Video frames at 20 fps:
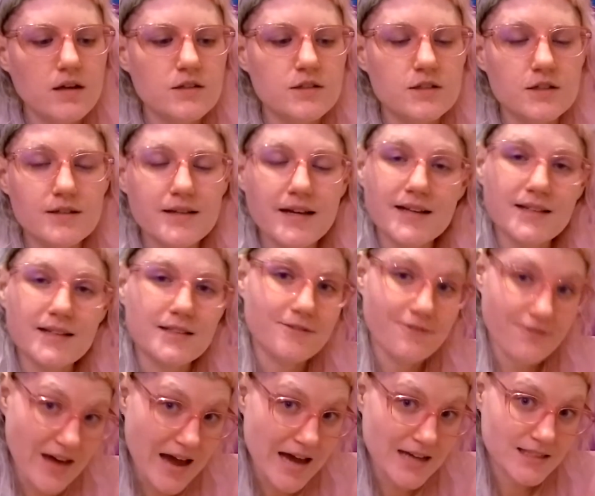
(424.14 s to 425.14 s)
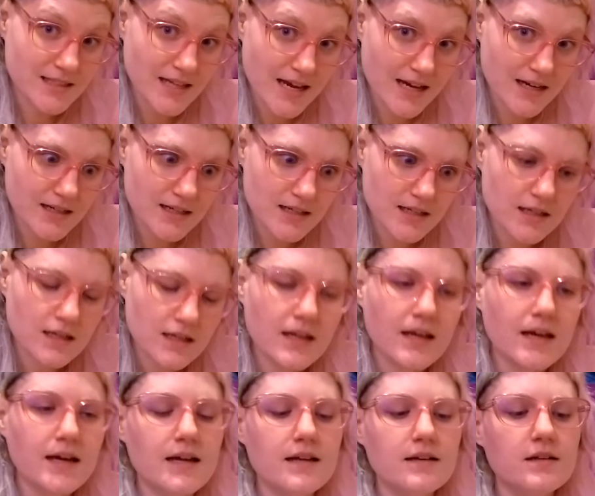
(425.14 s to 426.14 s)
Zyrtec is fast-acting,
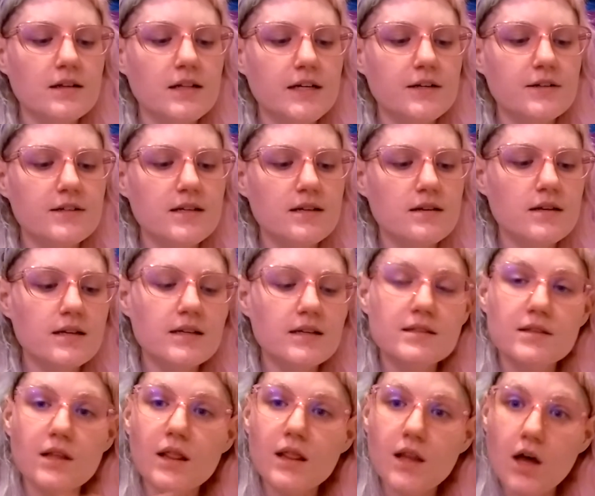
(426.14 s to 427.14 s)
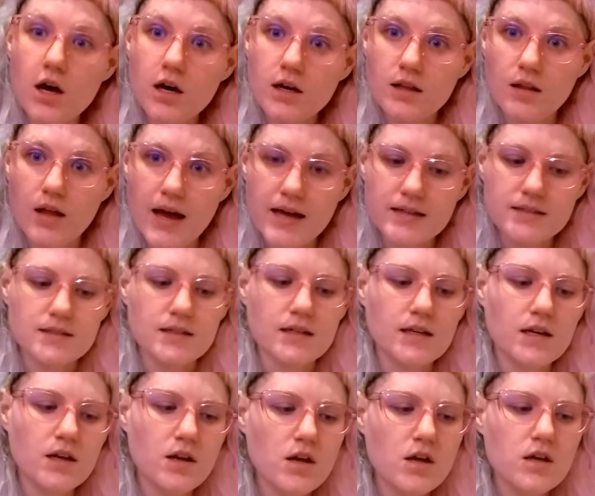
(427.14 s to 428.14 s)
and Claritin is
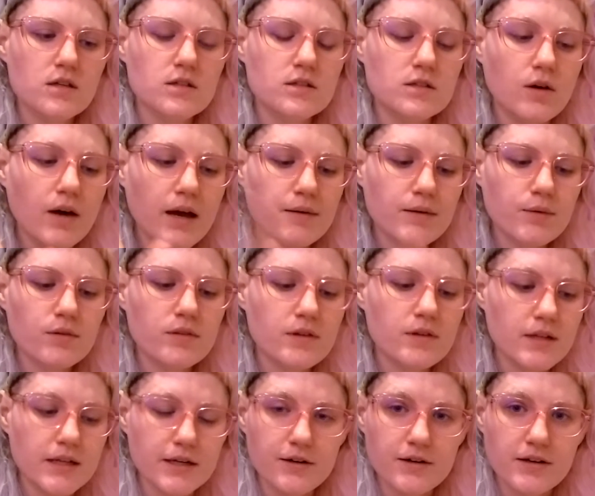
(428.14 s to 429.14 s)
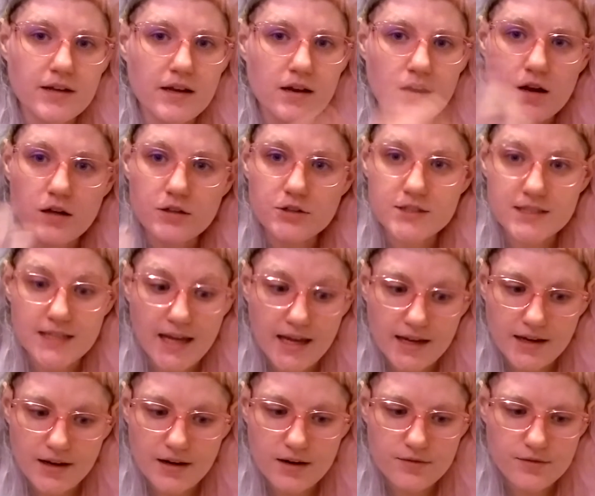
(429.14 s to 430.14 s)
long-lasting. So I went with Claritin, and I'll just
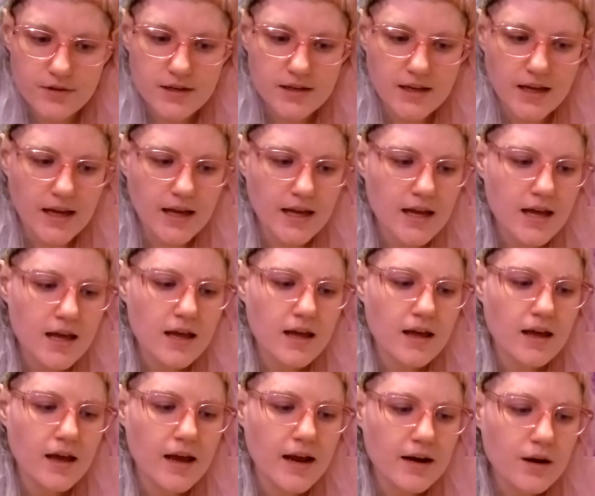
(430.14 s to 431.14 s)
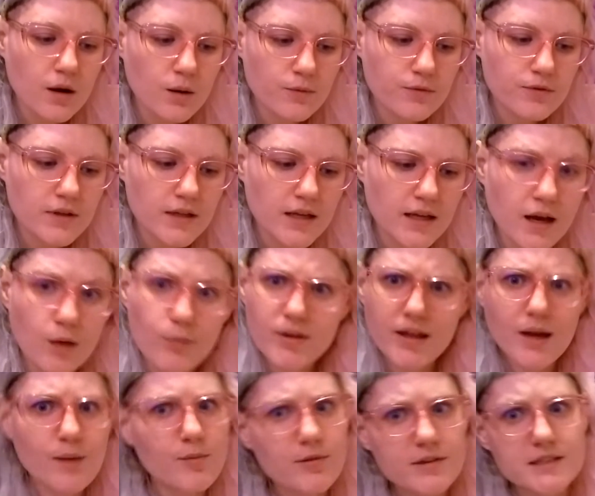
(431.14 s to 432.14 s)
take it every day, and hopefully I'll
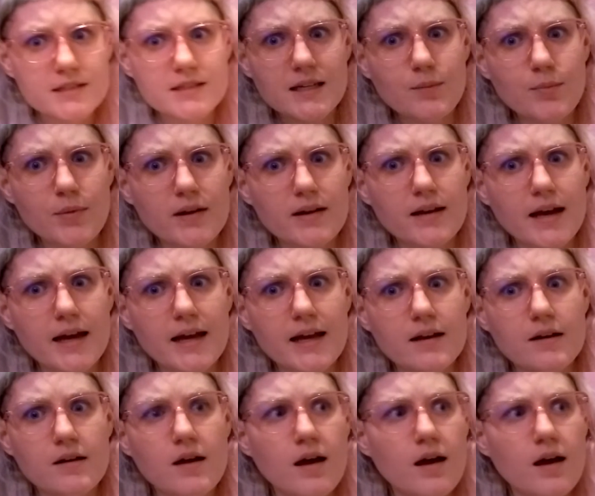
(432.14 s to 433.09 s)
be able to sleep at night.